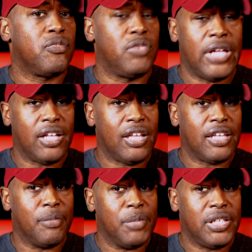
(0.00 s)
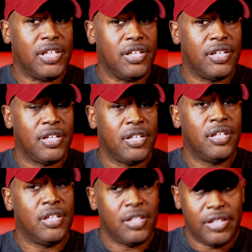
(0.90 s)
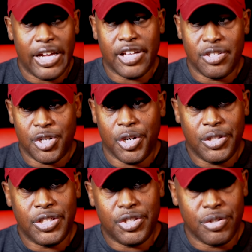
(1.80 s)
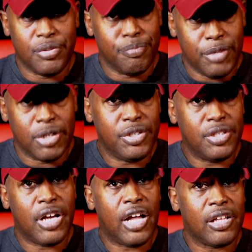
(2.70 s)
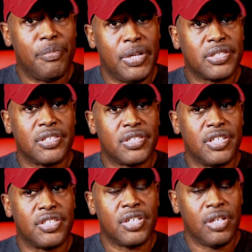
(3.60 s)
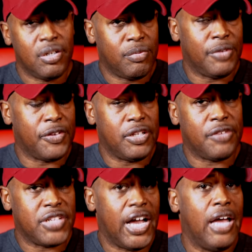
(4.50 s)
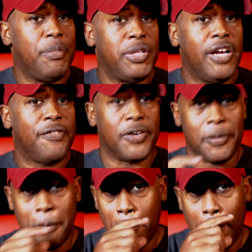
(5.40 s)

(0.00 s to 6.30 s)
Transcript: without a lot of money that can turn into million-dollar businesses with enough time and effort.